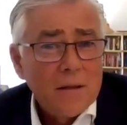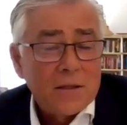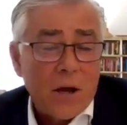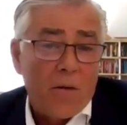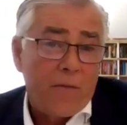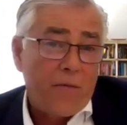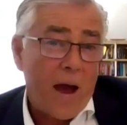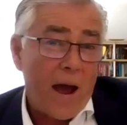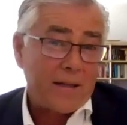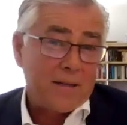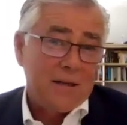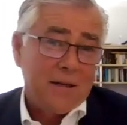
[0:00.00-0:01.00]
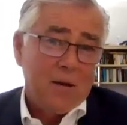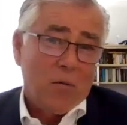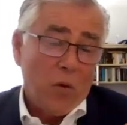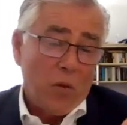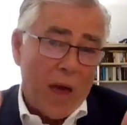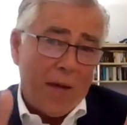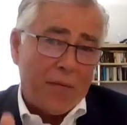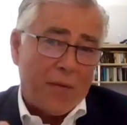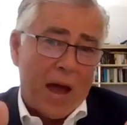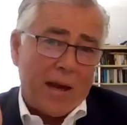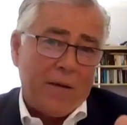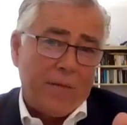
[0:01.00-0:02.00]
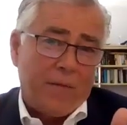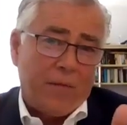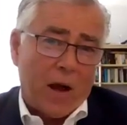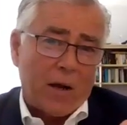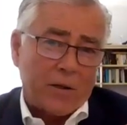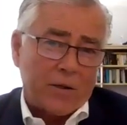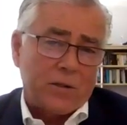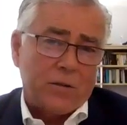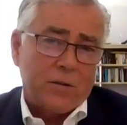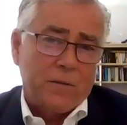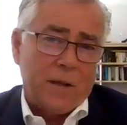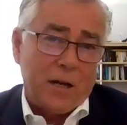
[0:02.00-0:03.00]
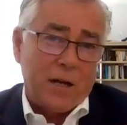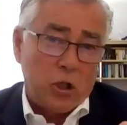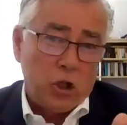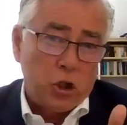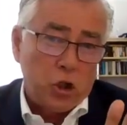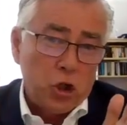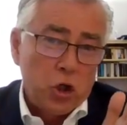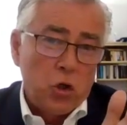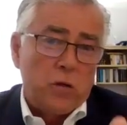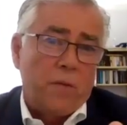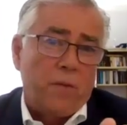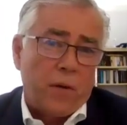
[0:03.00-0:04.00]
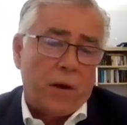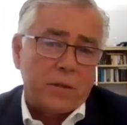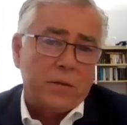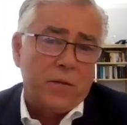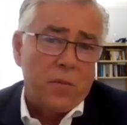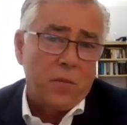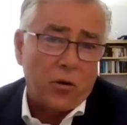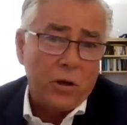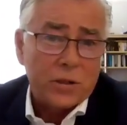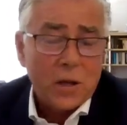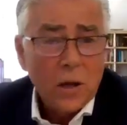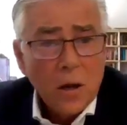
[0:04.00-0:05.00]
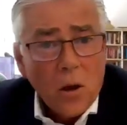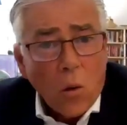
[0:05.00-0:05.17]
So in fact, without that influx, that huge influx of immigrants,